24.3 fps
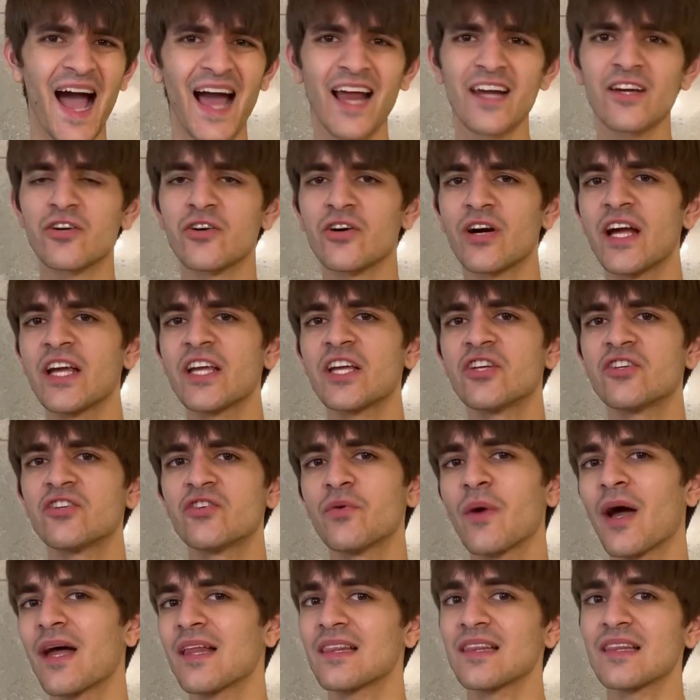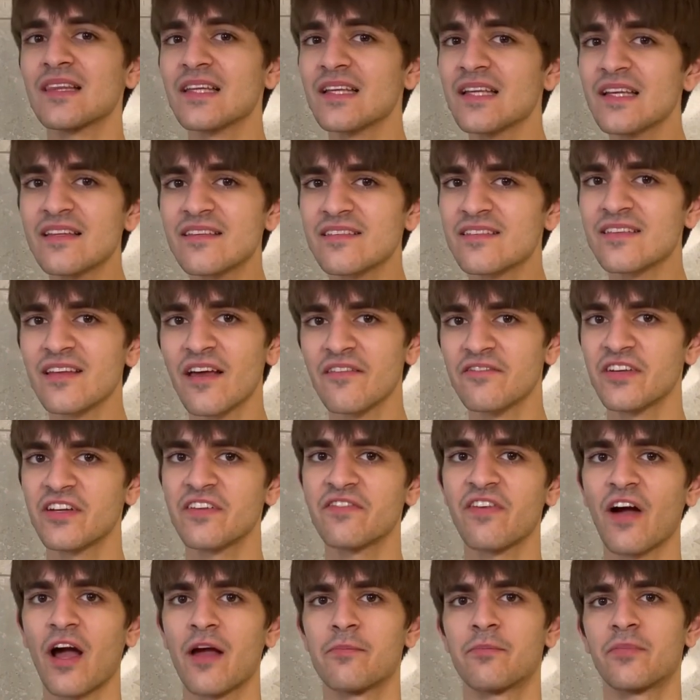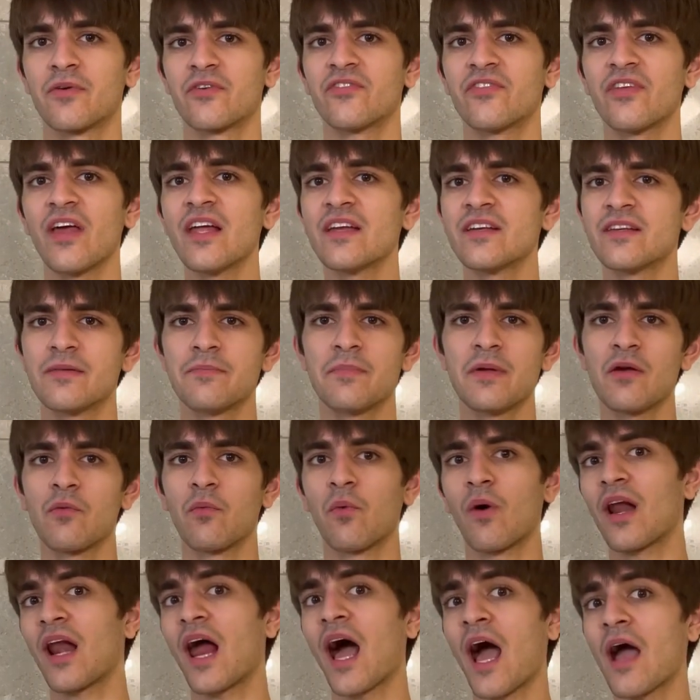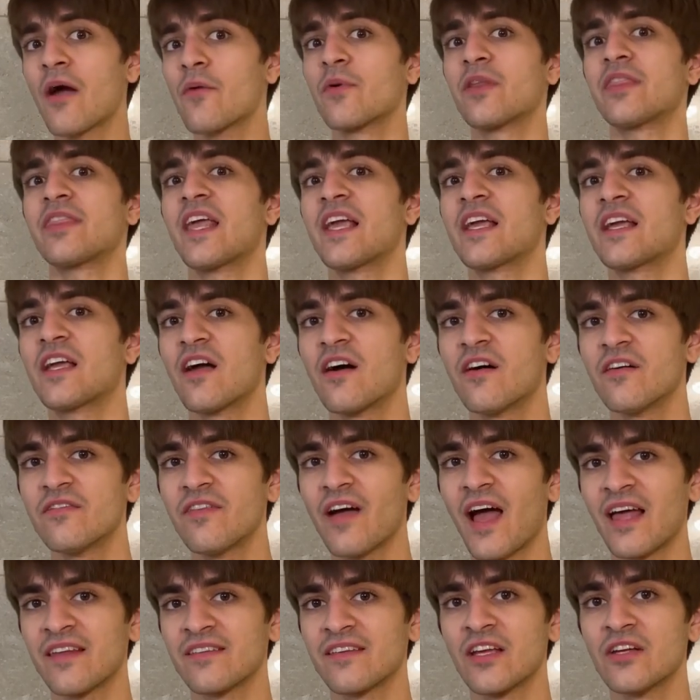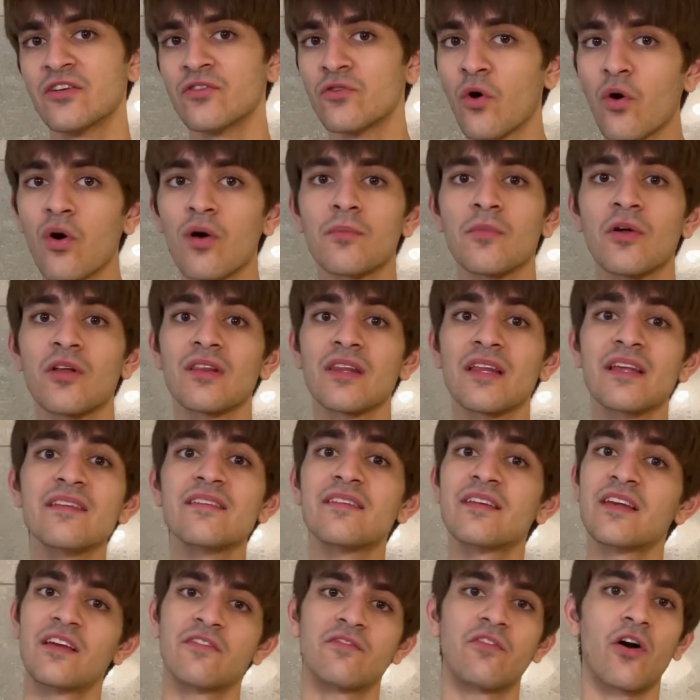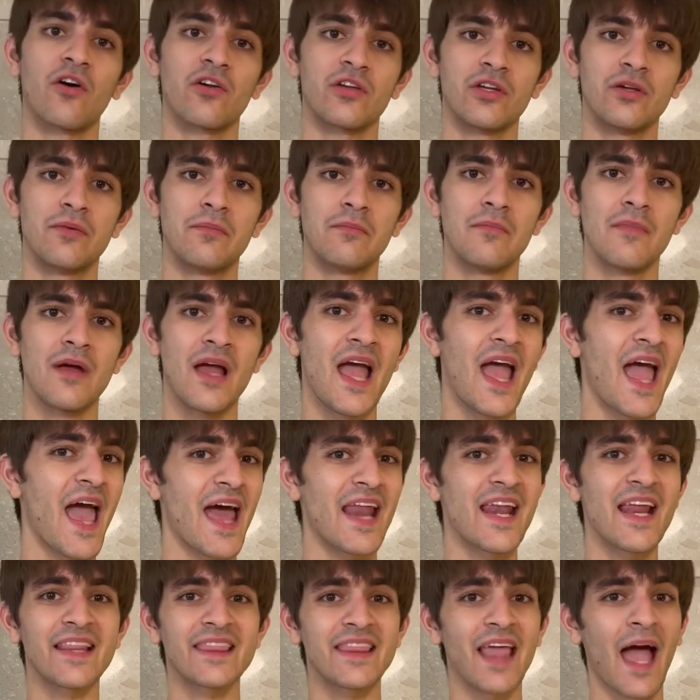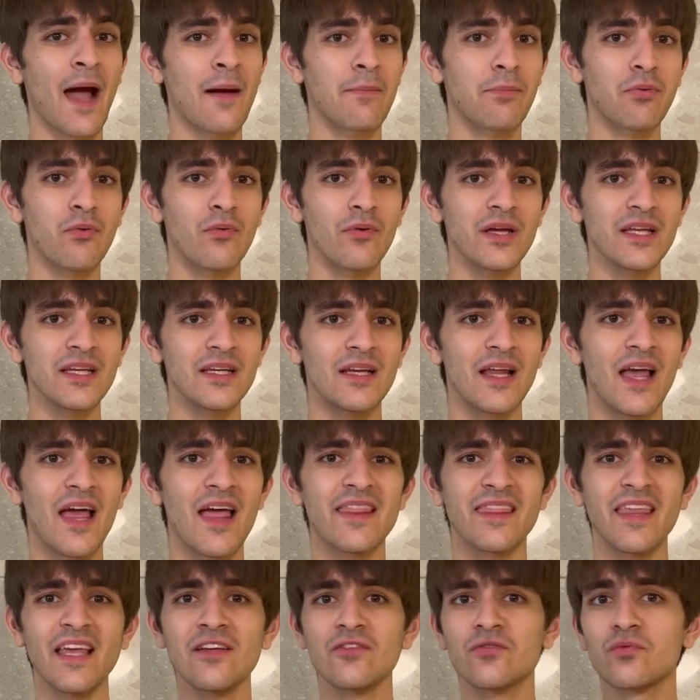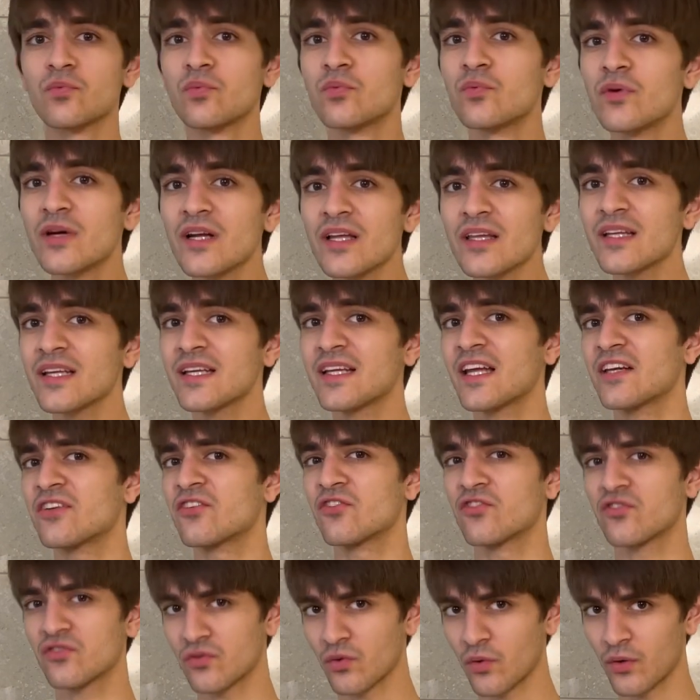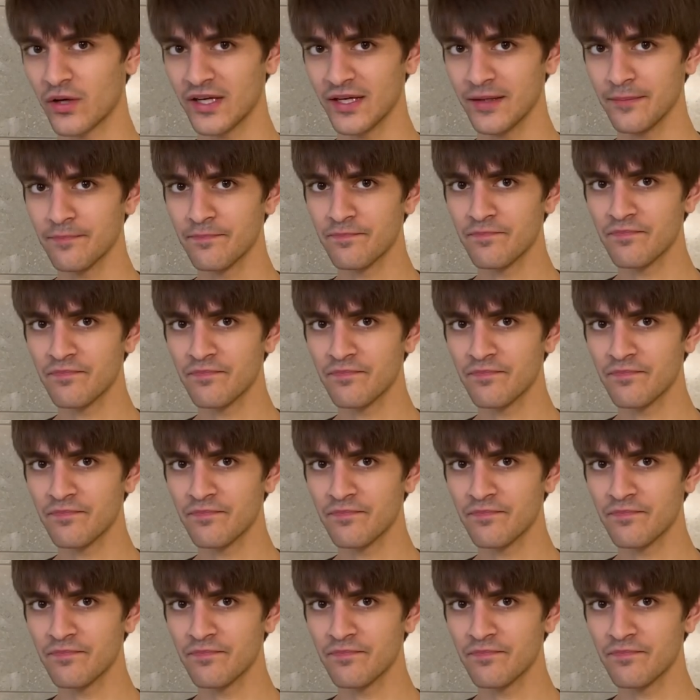I had to crank it to at least 75% to be what I would think of as a normal listening volume. And at that point, things really get distorted.